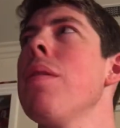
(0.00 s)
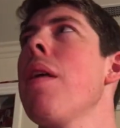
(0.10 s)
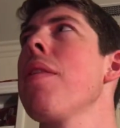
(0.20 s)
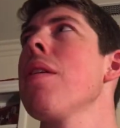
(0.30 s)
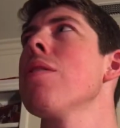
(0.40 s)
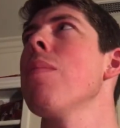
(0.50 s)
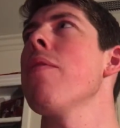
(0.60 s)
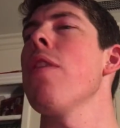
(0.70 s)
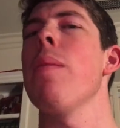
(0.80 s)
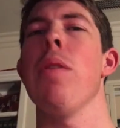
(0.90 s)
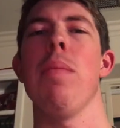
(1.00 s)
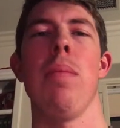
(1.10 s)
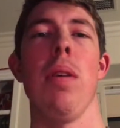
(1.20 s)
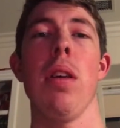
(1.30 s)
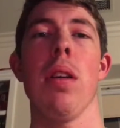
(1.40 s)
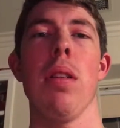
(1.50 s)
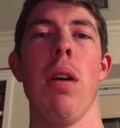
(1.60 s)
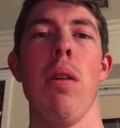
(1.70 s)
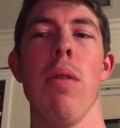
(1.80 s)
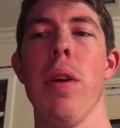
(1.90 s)
I think it's my family yelling in the
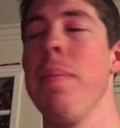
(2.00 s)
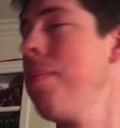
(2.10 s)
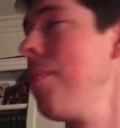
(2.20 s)
hallway.